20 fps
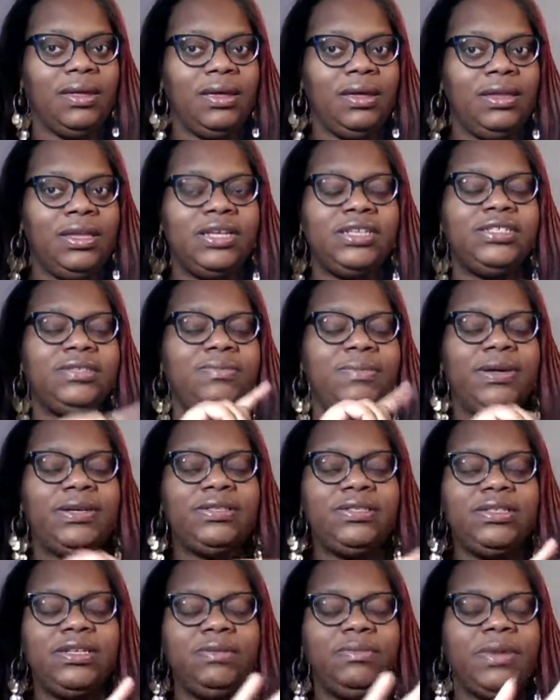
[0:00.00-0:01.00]
And this may
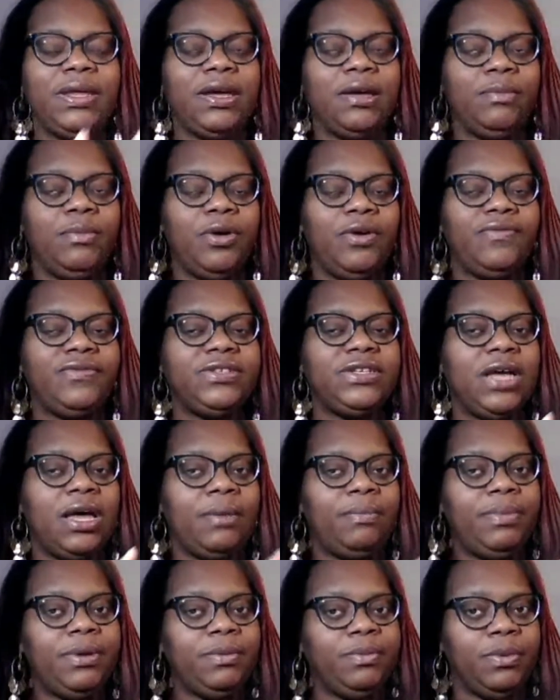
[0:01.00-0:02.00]
seem like I'm off
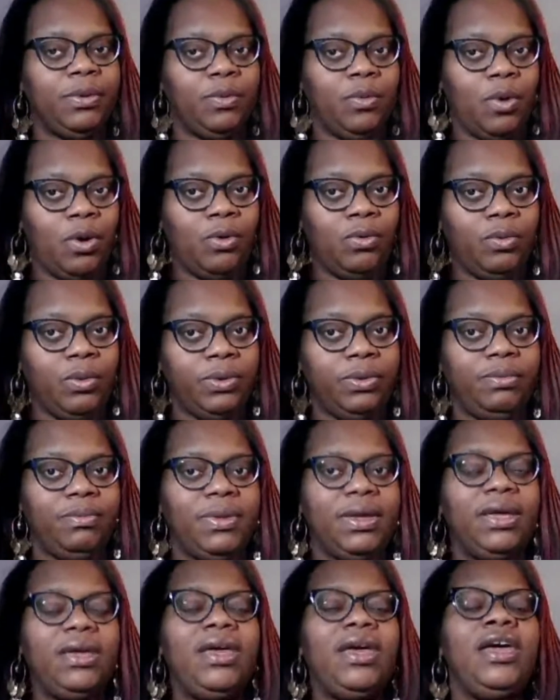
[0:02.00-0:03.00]
topic, but walk with
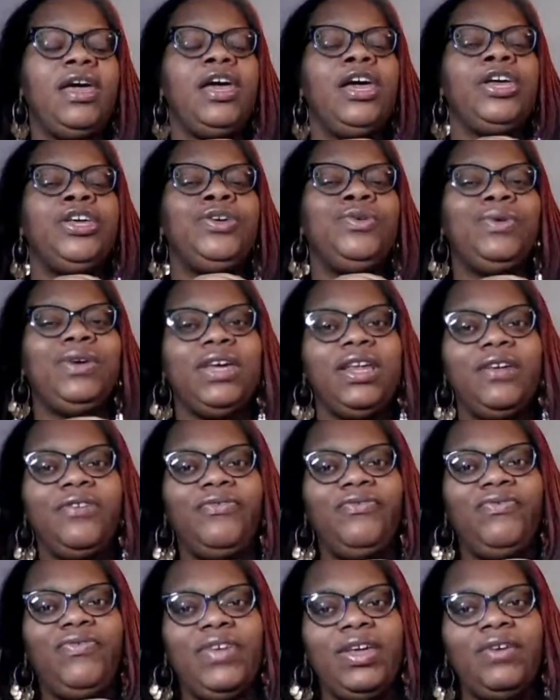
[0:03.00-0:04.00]
me. You get a
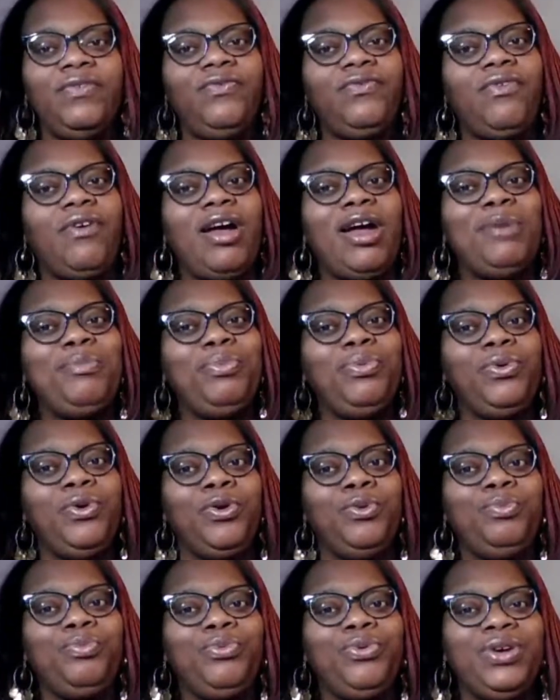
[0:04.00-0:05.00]
feel for our
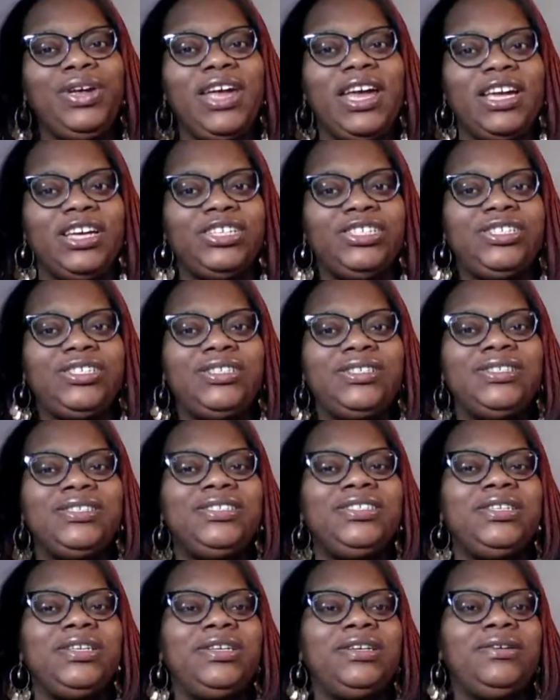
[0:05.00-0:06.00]

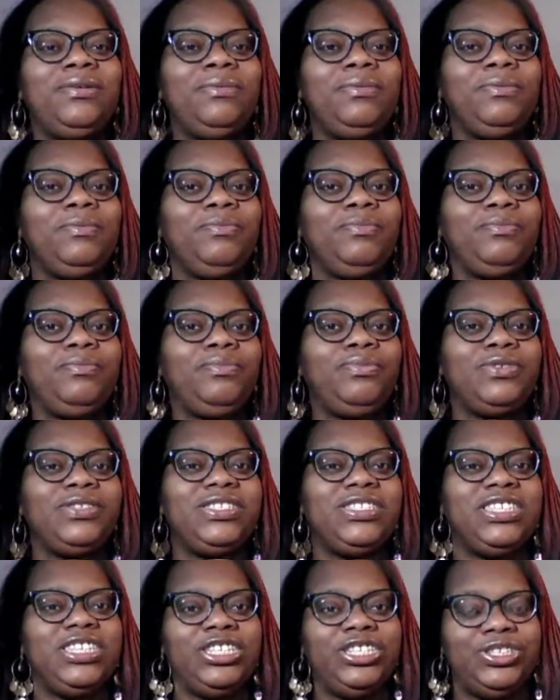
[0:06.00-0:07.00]
appropriations
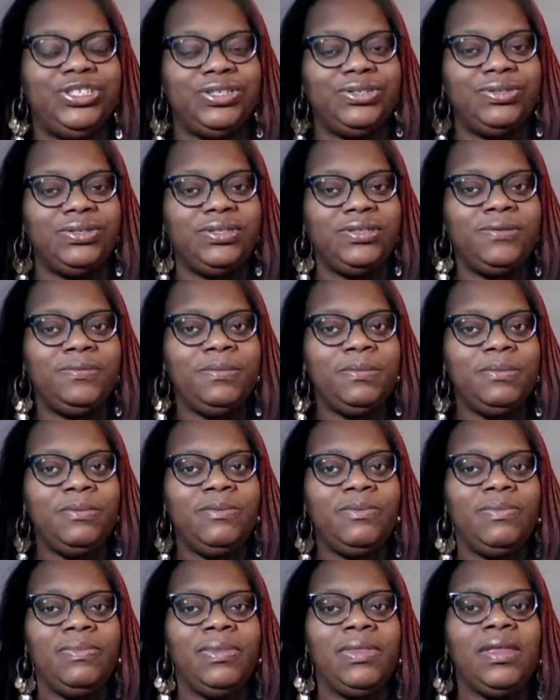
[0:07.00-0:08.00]
procedures.
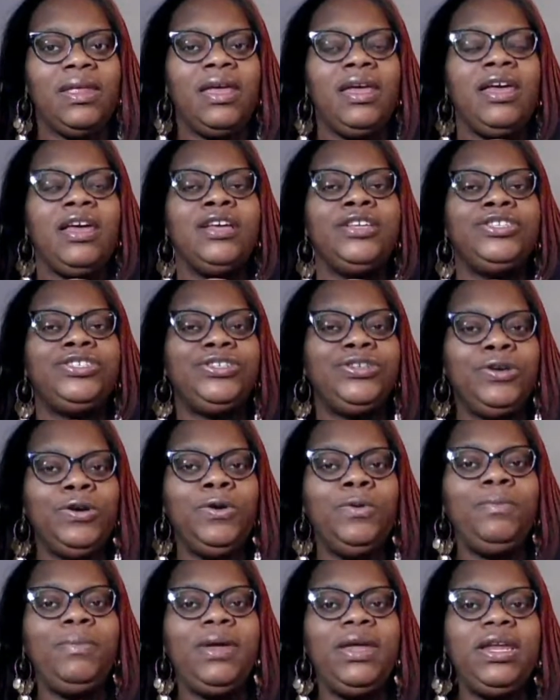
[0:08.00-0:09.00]

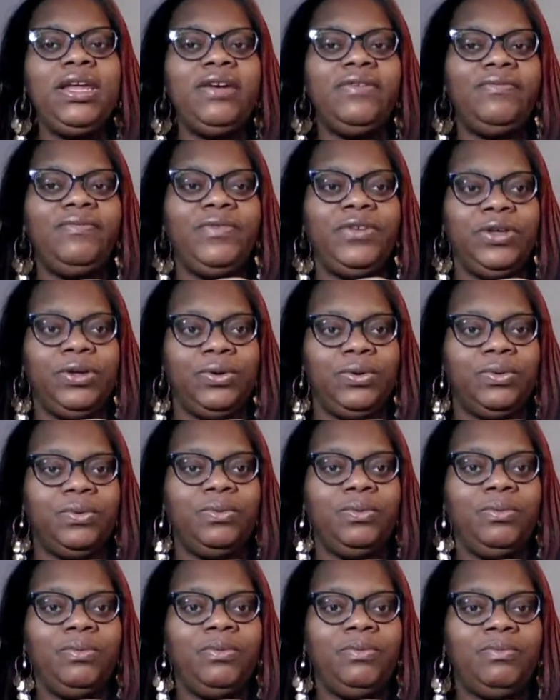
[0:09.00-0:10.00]
Too many of
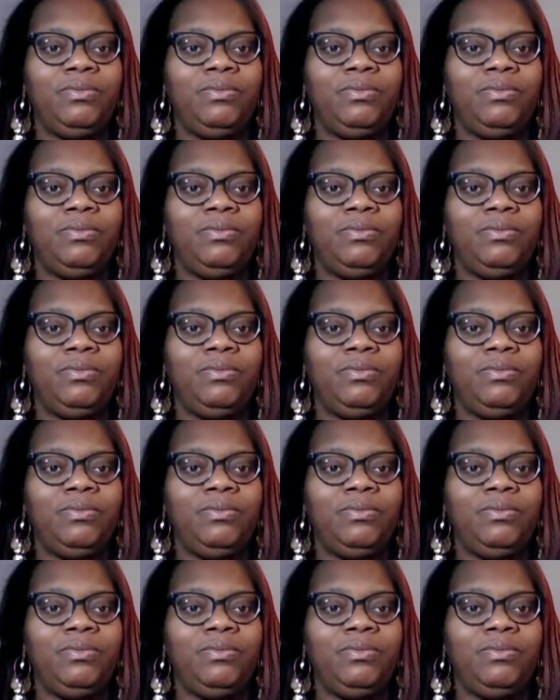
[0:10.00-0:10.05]
you,